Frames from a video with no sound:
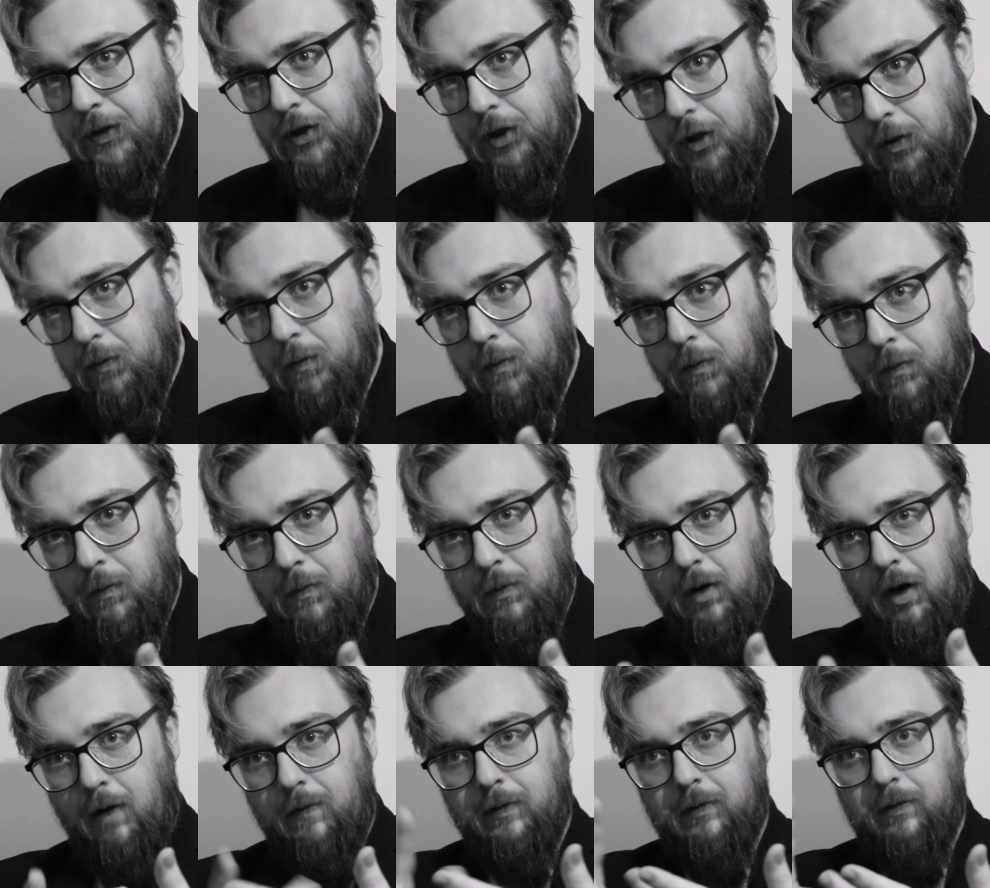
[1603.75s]
New
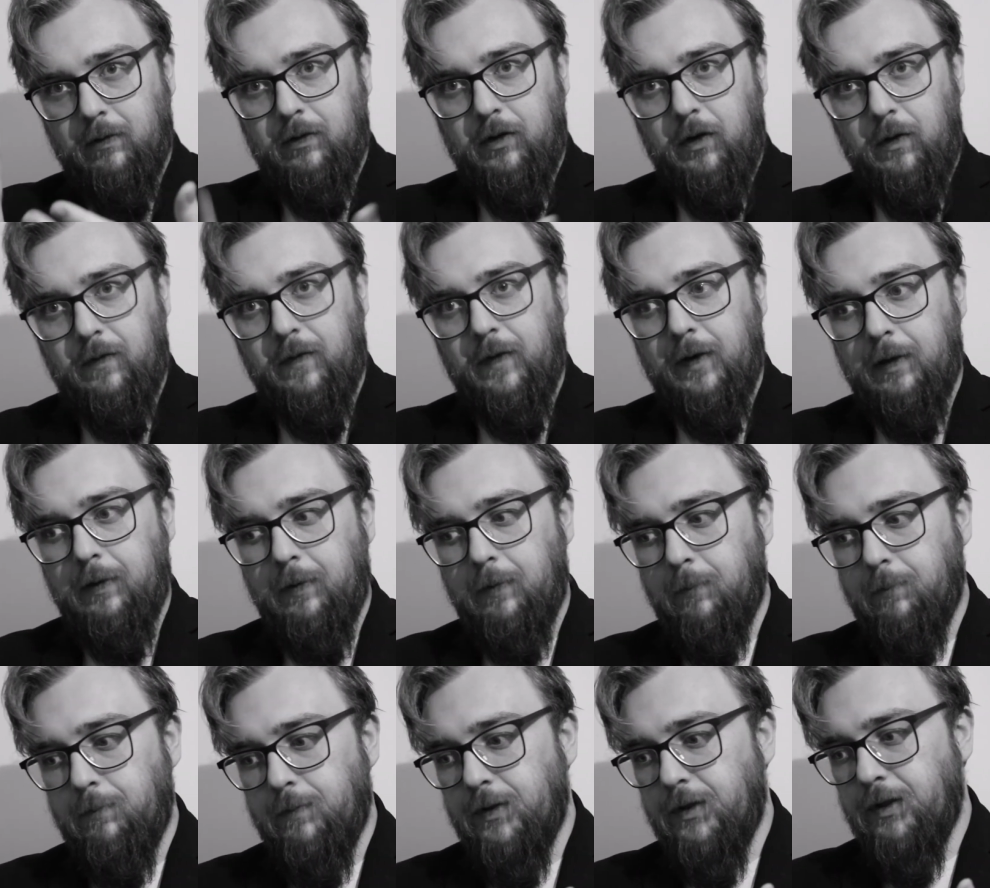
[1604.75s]
novel, new
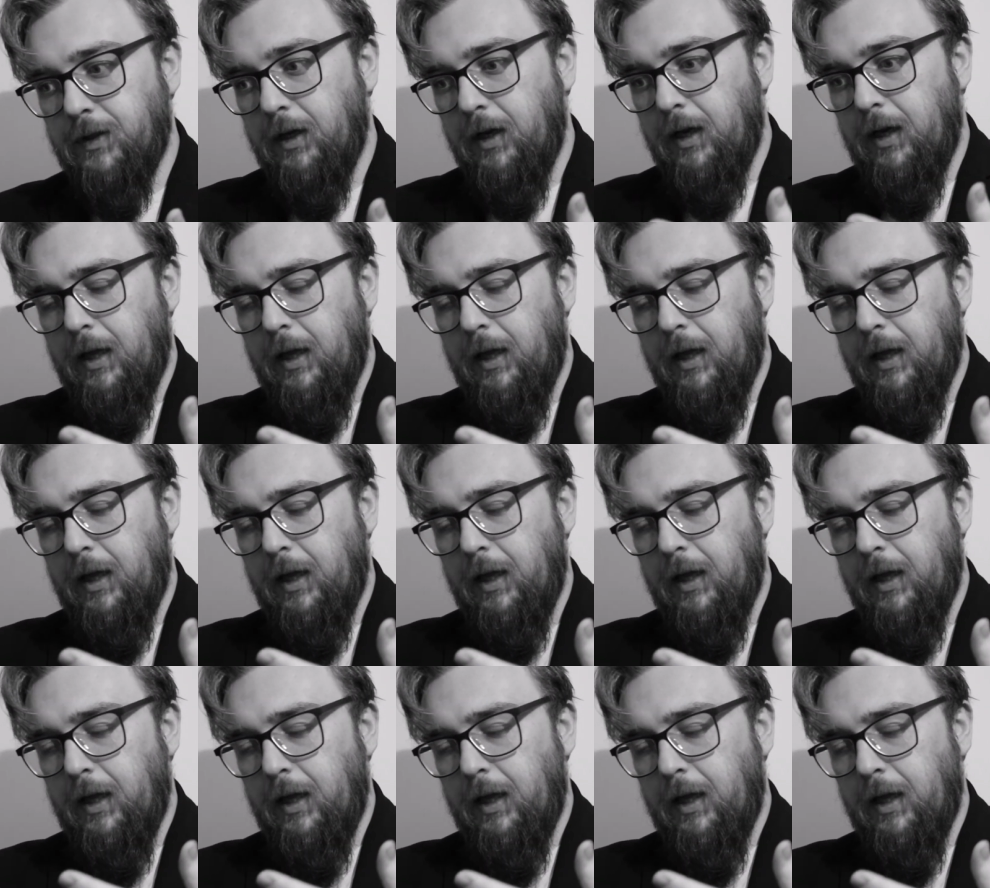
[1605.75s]
films,